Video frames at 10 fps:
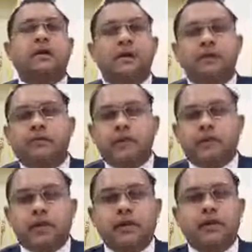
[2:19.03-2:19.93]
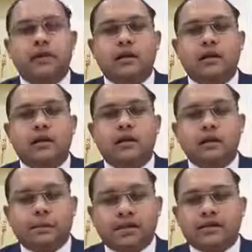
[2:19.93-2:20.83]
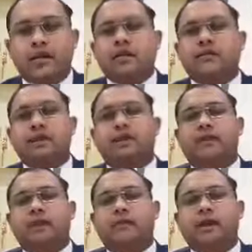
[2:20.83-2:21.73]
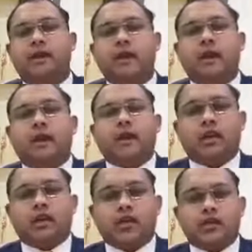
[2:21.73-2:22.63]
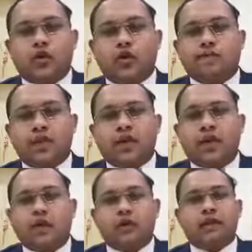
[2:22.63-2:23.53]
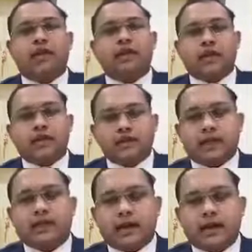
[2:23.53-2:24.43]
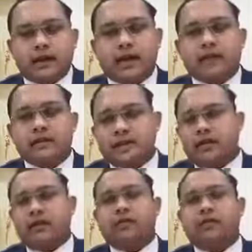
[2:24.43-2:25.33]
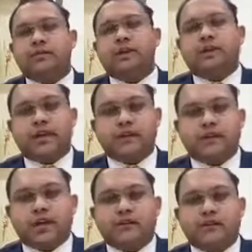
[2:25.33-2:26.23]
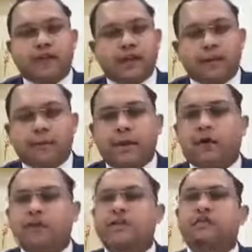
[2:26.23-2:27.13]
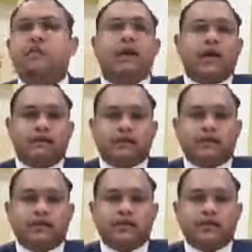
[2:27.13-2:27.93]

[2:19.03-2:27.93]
Ramesh Mittal, the President of the FIP, Dr. Ashok Gupta, Honorary General Secretary, and Mr. Naveen Gupta, the Treasurer, for being the part of this mega event.